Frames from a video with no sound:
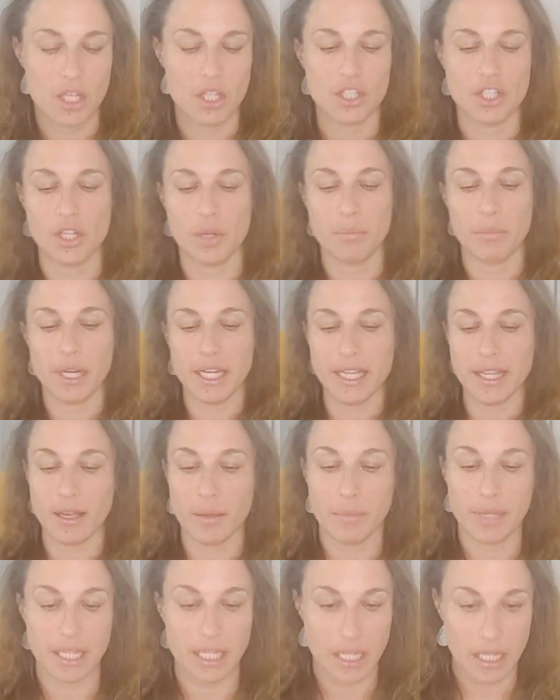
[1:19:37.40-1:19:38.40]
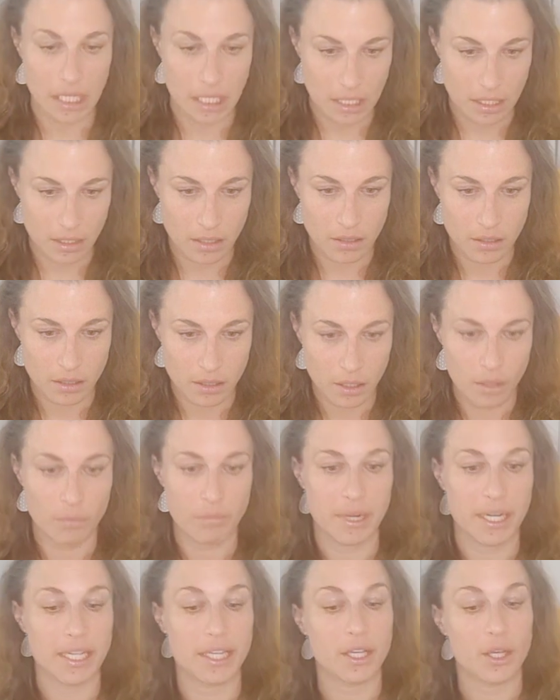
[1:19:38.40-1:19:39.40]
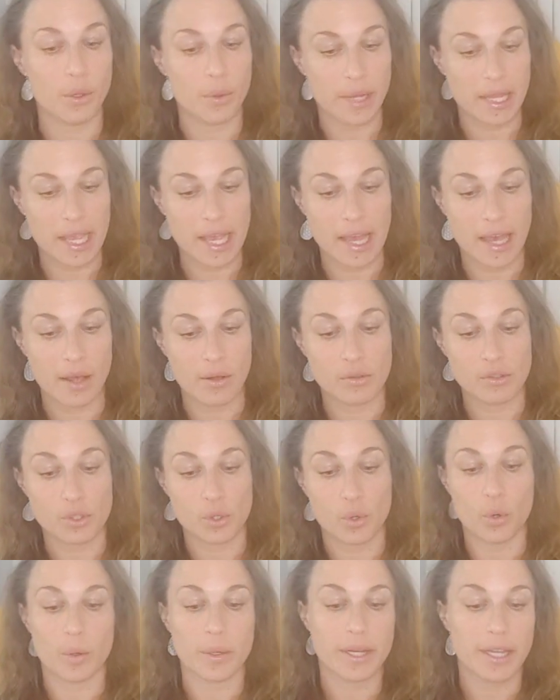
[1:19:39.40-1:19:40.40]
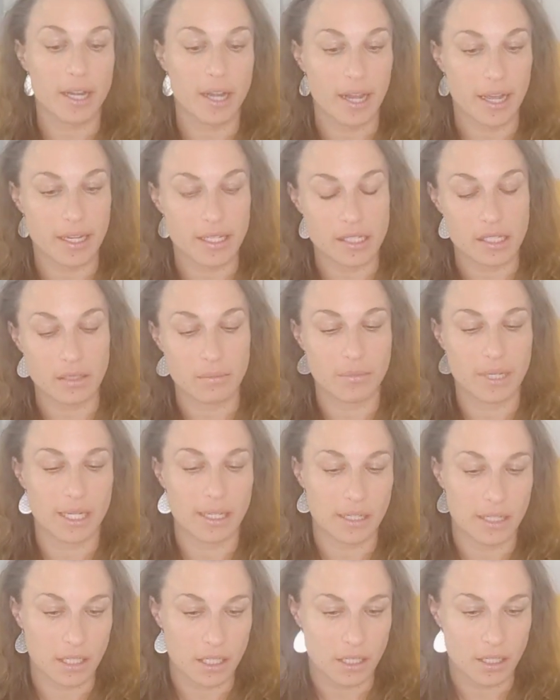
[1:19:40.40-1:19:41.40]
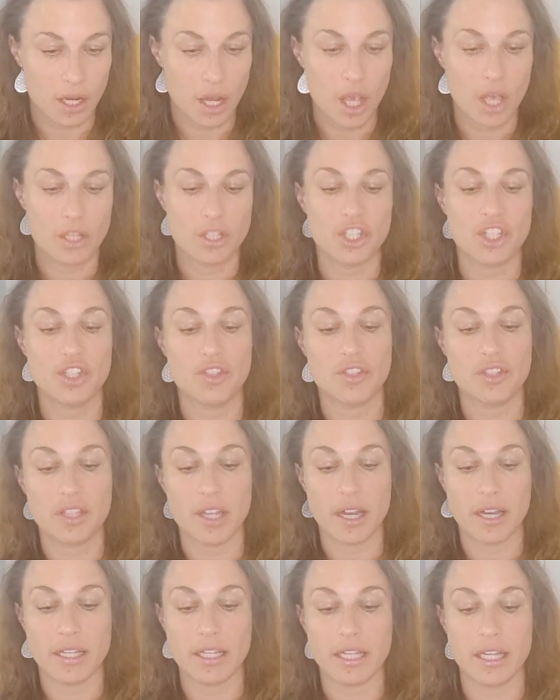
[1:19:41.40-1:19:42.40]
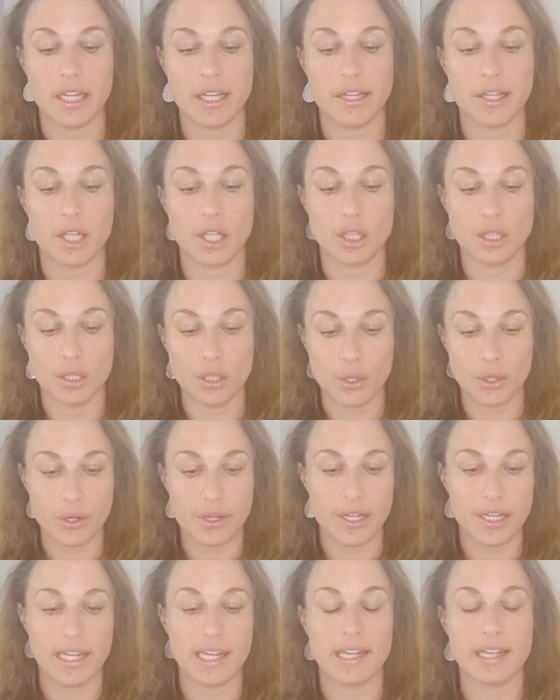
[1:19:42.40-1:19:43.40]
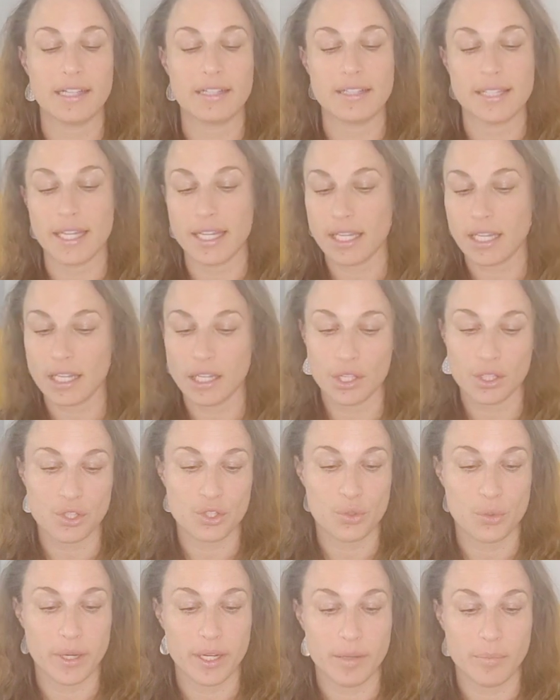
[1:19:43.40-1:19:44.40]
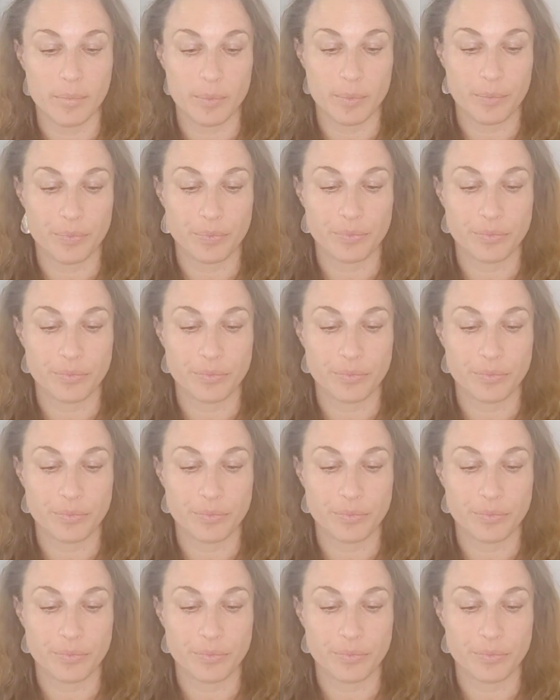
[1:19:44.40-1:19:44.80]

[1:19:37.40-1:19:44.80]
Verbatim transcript: So money coming in, money going out, organizing money, studying, learning, taking a trip,